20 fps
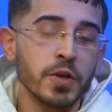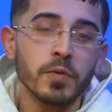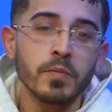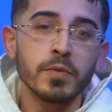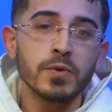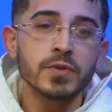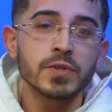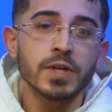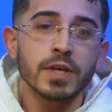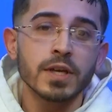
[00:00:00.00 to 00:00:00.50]
Your
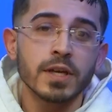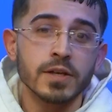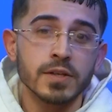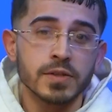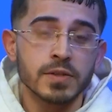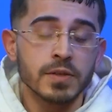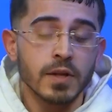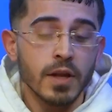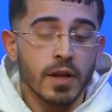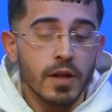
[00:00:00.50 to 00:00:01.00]
music
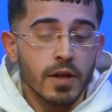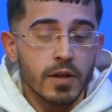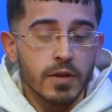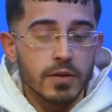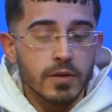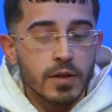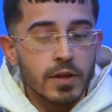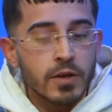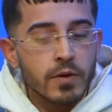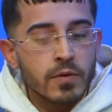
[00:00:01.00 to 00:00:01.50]
is
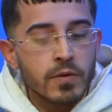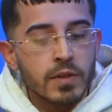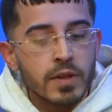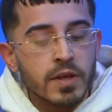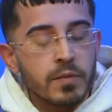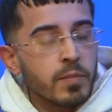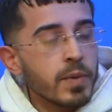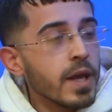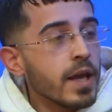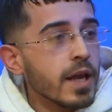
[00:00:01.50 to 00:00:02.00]

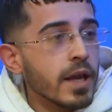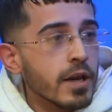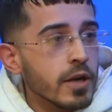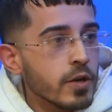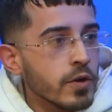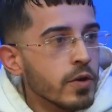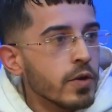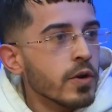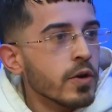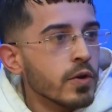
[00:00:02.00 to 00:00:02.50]
literally pain.
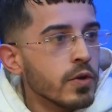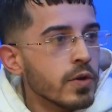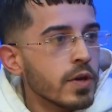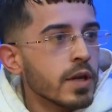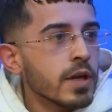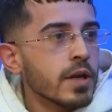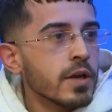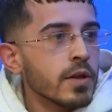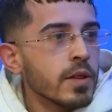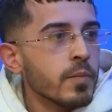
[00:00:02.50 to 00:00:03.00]
You know, you
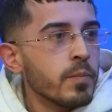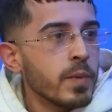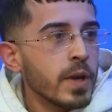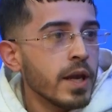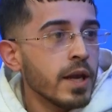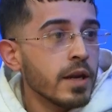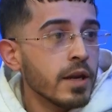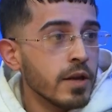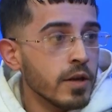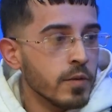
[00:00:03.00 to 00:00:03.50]
can hear the
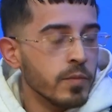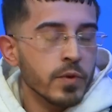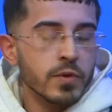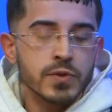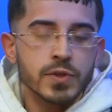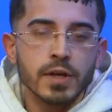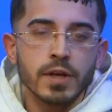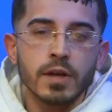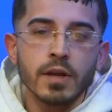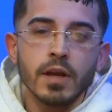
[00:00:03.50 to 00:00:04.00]
pain in your
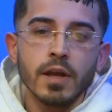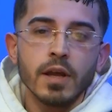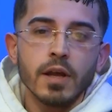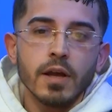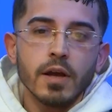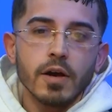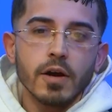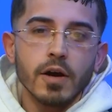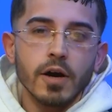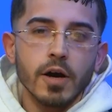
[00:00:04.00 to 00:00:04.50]
music.
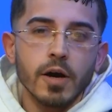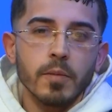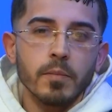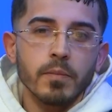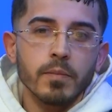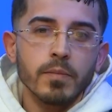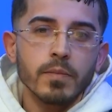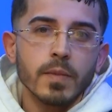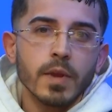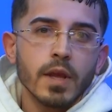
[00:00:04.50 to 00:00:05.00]

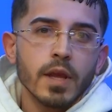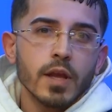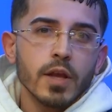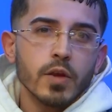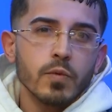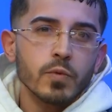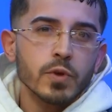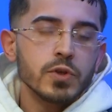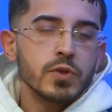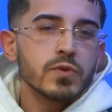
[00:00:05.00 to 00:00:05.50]

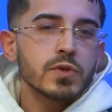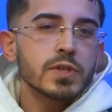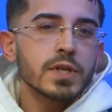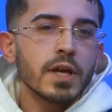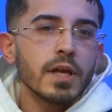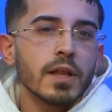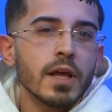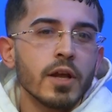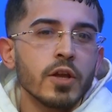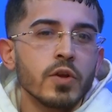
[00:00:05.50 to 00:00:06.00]
Would you
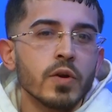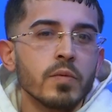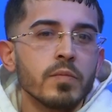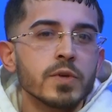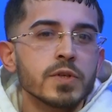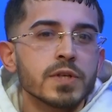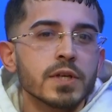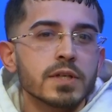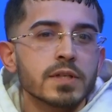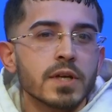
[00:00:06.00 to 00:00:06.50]
say that your
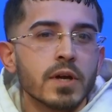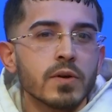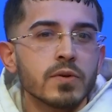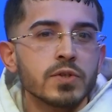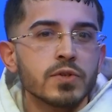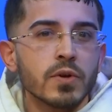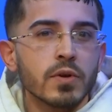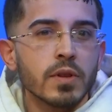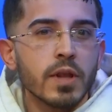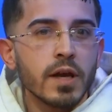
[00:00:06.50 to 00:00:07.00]
music
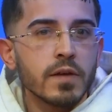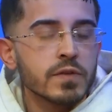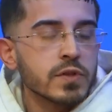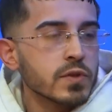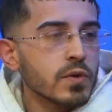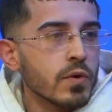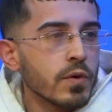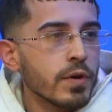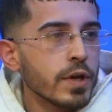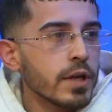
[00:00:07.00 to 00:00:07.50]
tells your life
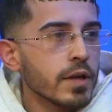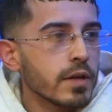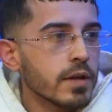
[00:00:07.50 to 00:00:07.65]
story?